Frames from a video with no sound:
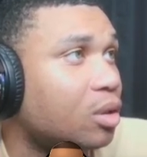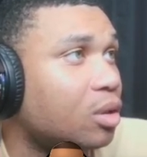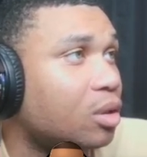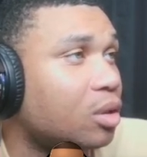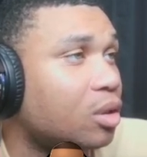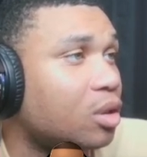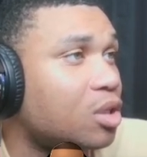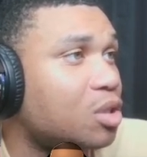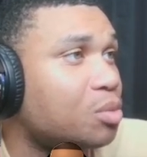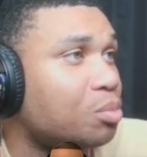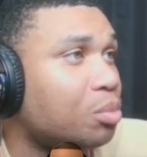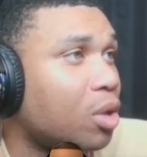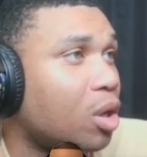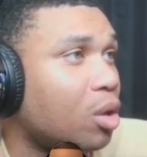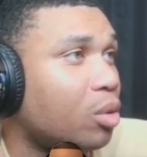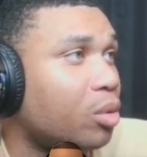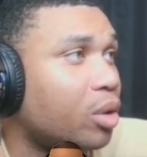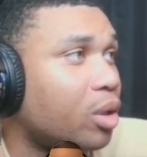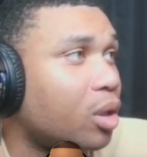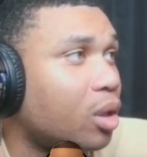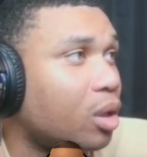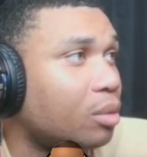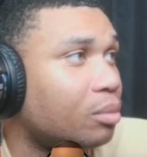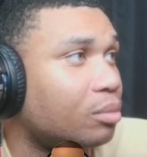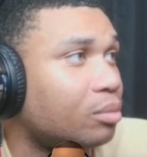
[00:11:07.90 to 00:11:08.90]
Let's blow
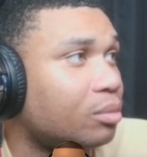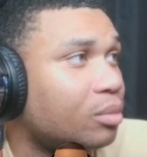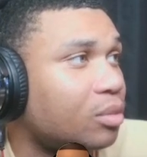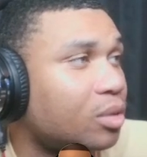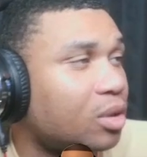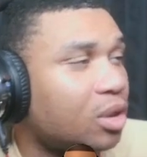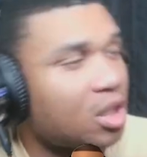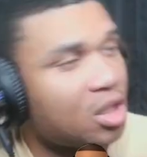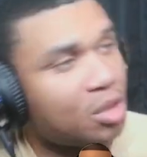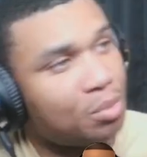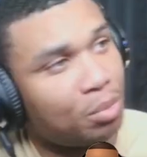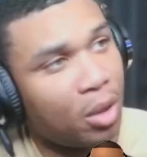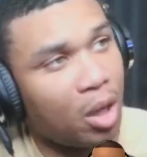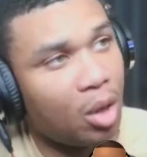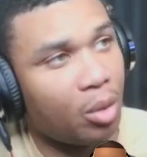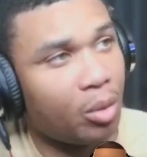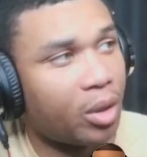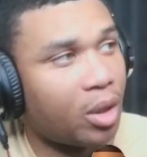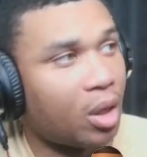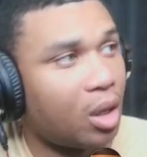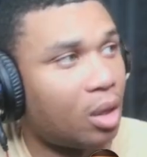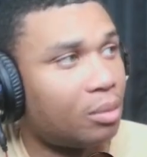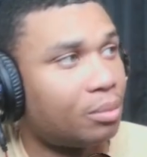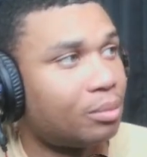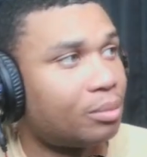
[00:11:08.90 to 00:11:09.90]
it up. Let's blow
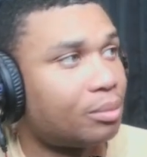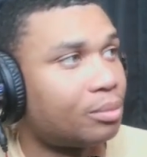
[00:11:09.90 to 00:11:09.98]
it up.